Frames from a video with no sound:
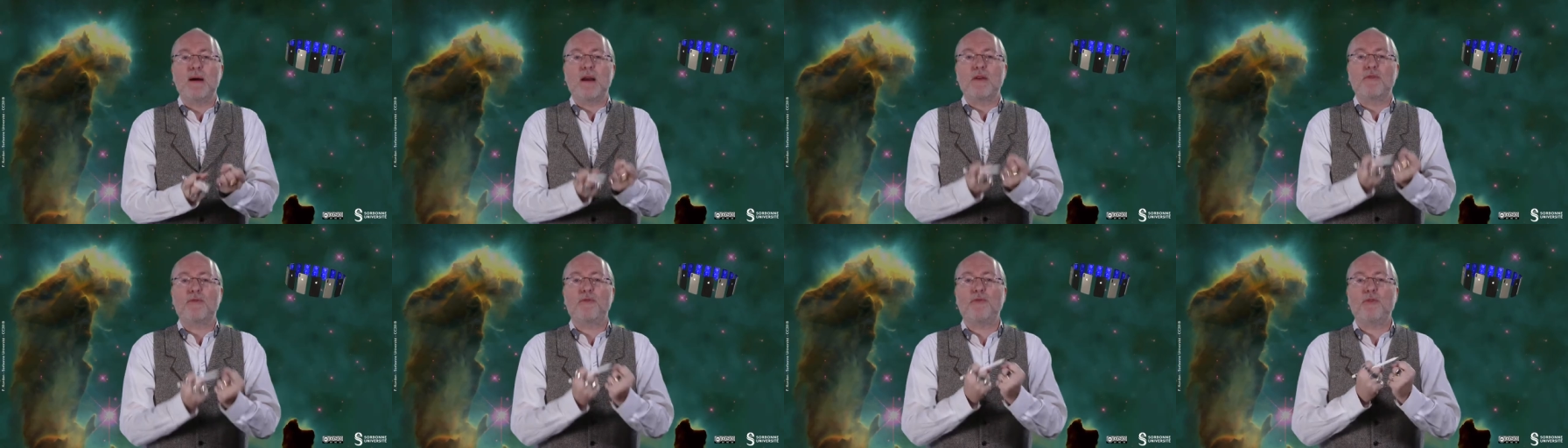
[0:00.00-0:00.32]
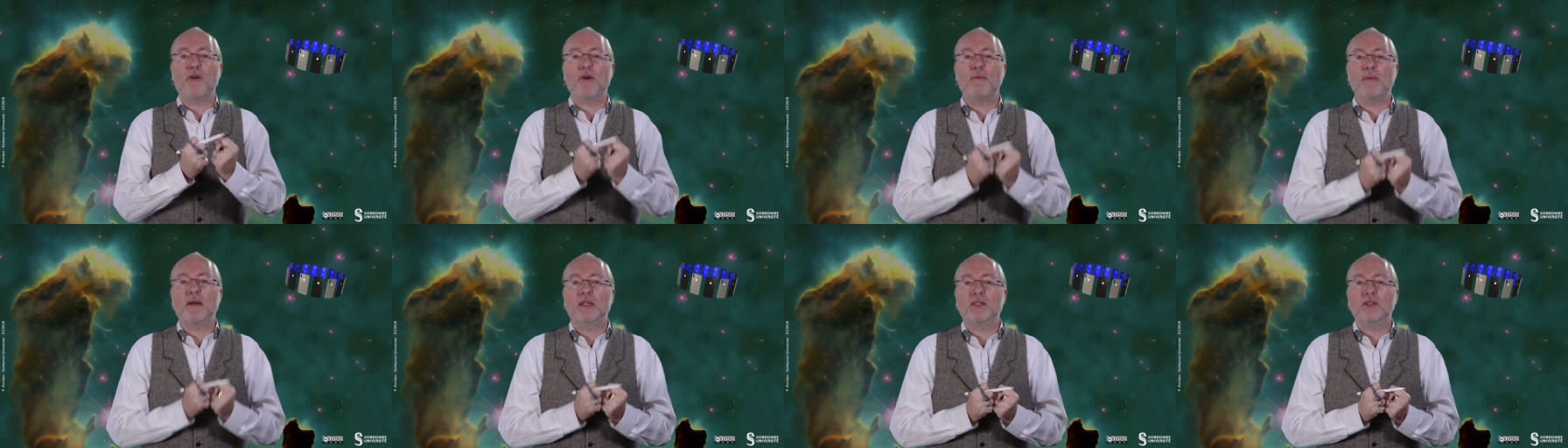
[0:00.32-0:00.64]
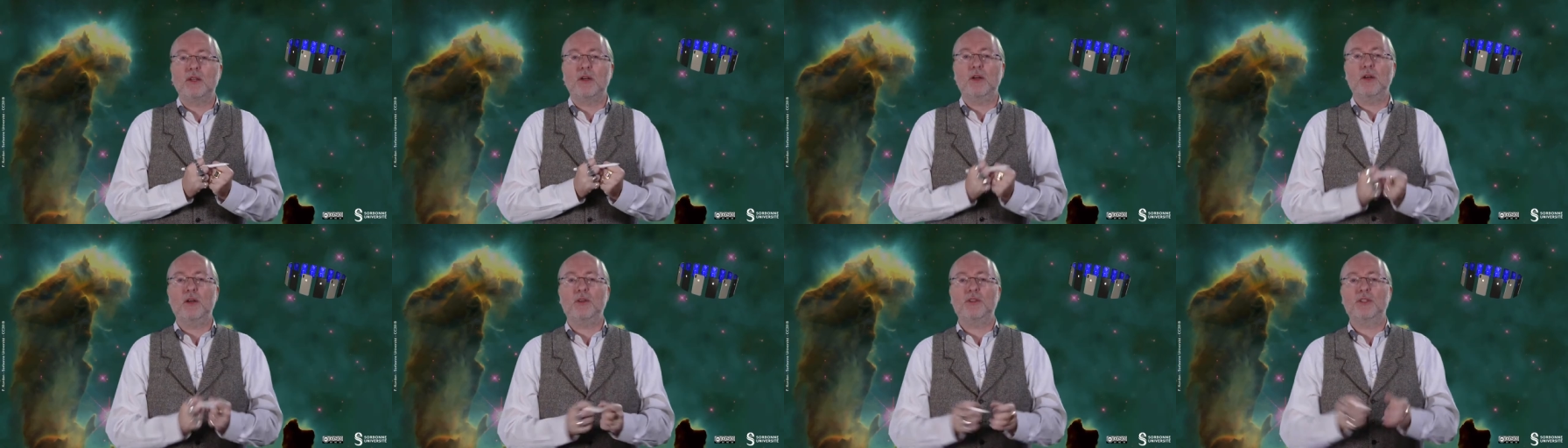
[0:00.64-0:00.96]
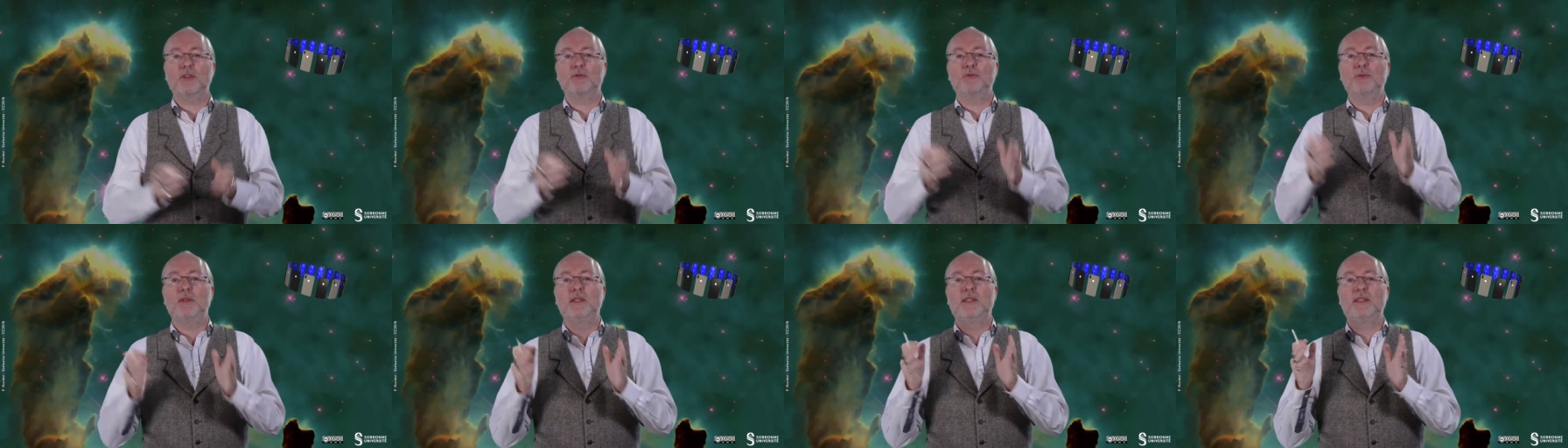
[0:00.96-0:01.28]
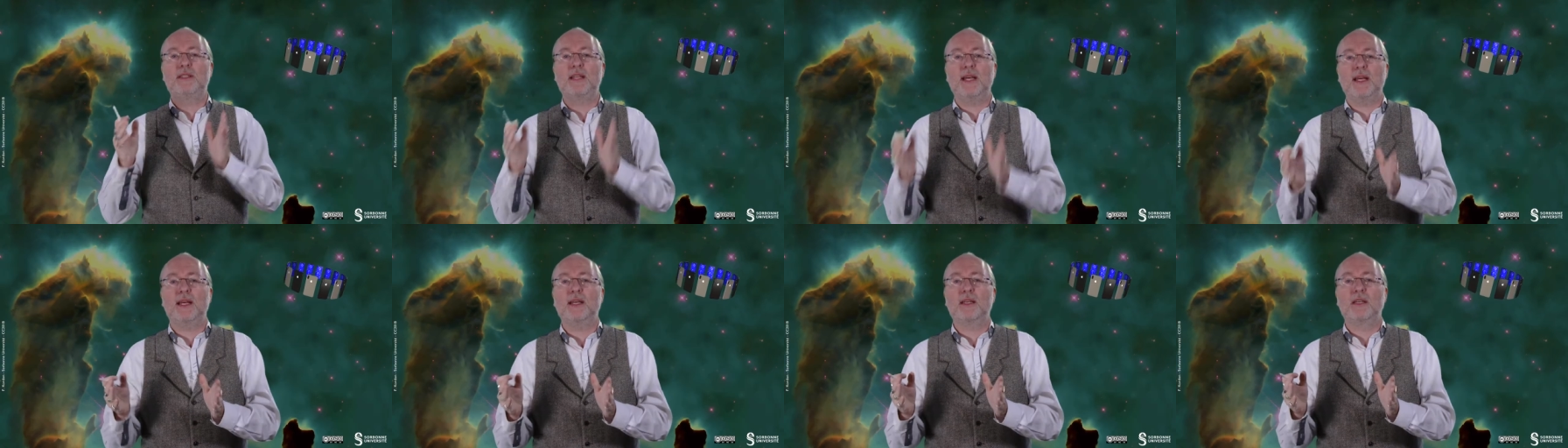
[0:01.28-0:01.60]
my formatter that will
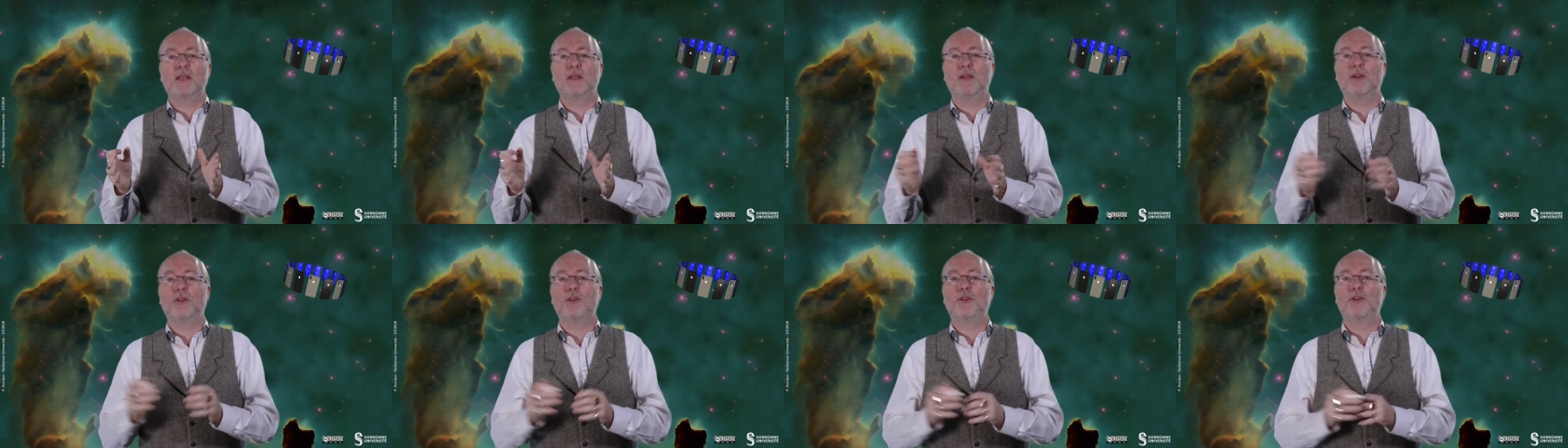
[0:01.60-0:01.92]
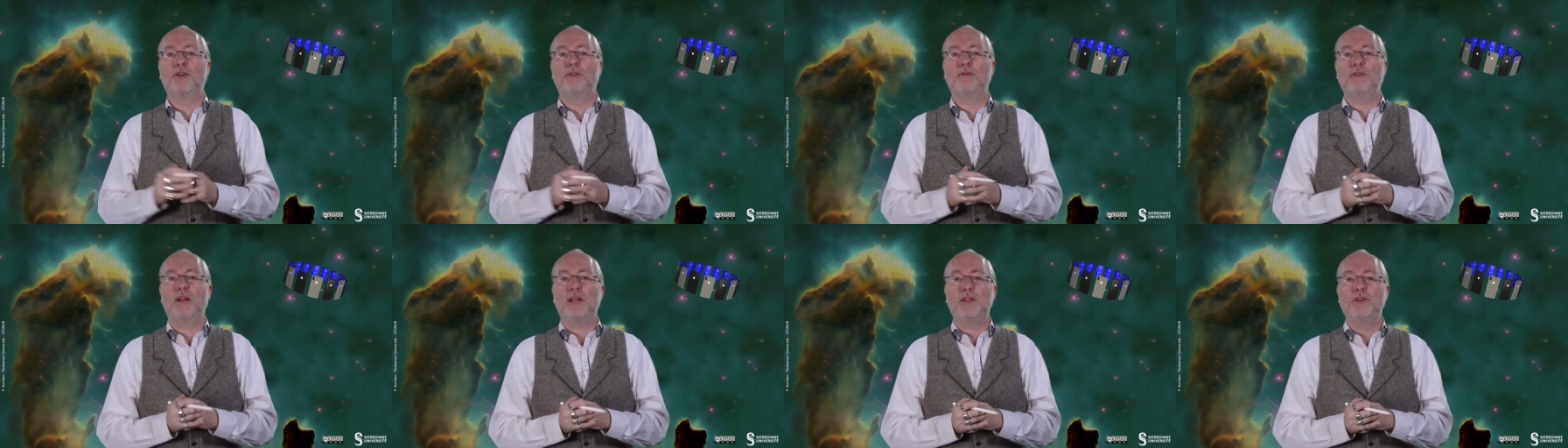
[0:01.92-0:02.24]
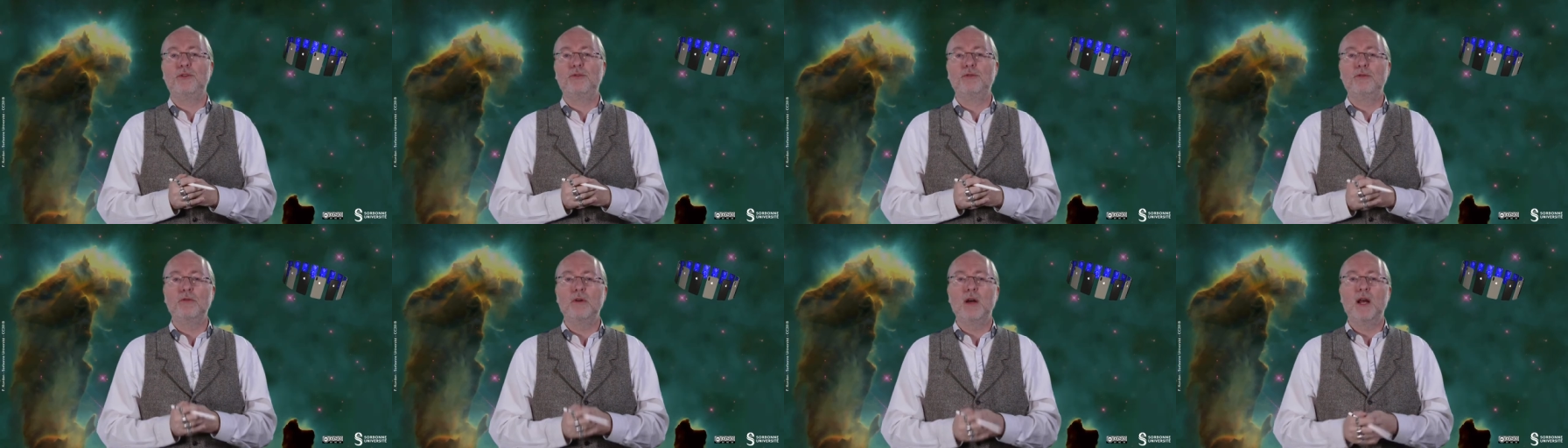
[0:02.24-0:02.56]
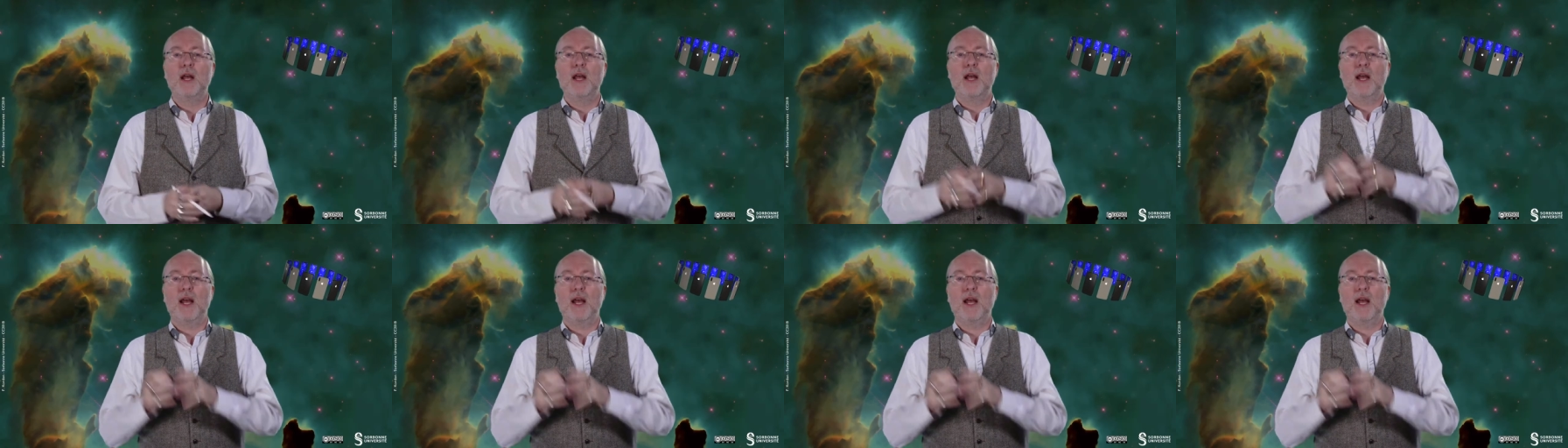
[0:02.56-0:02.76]
take the value